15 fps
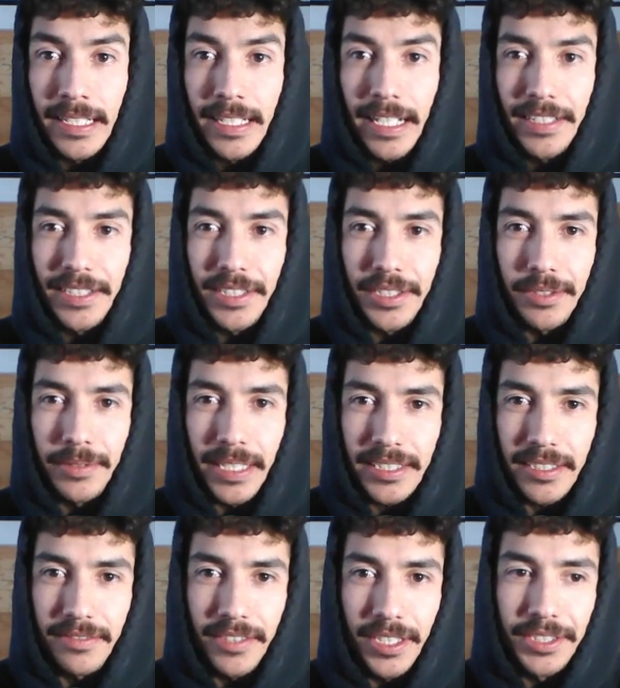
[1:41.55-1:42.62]
and then the rest
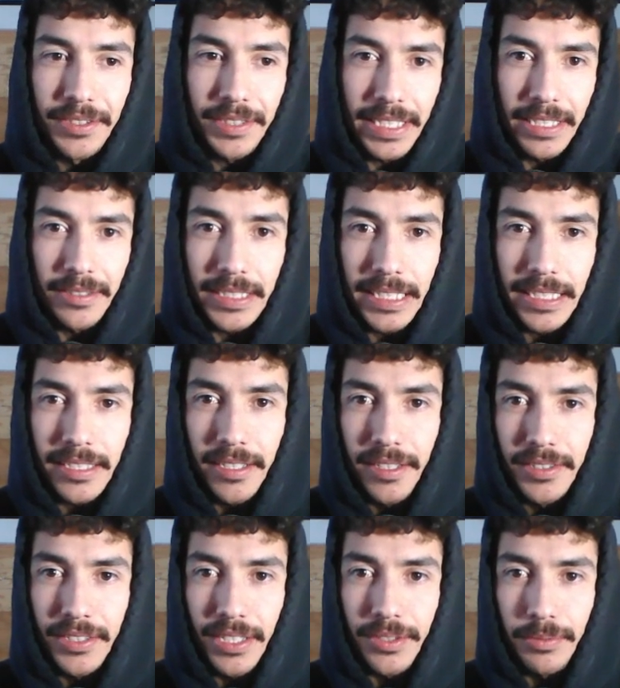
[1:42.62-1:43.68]
of our Donquixote
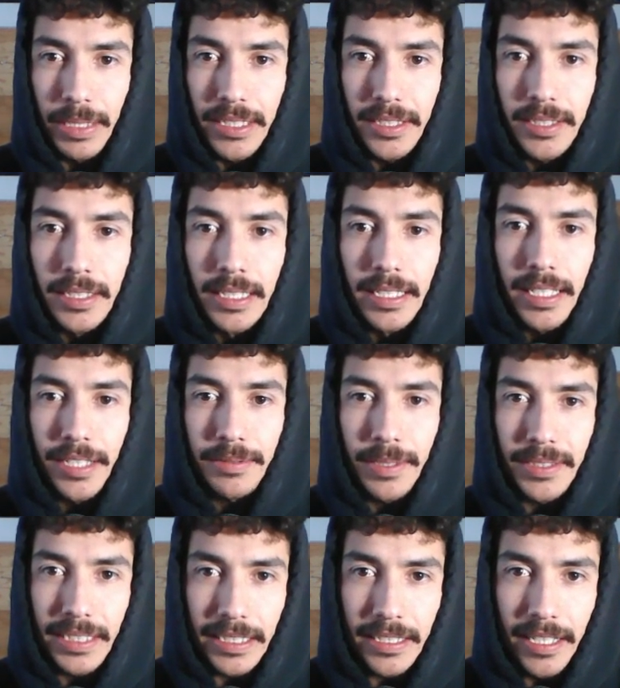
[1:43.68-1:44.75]
cards as well as
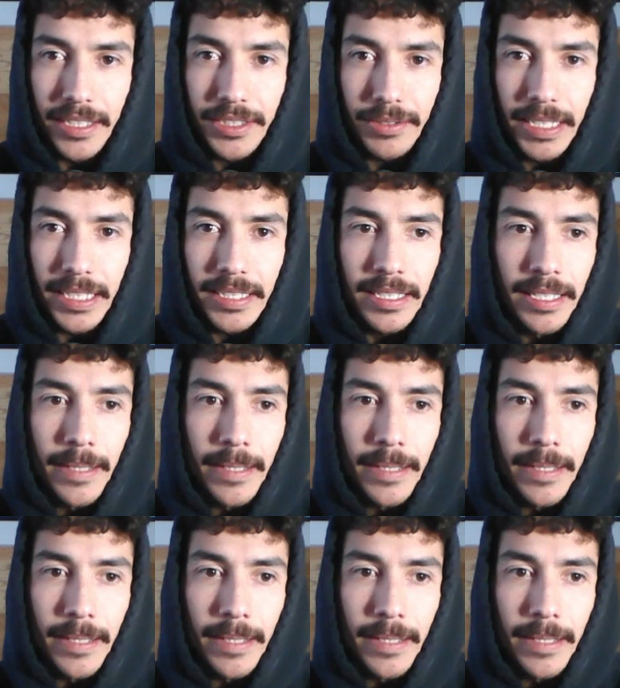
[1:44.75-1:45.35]
the God Thread.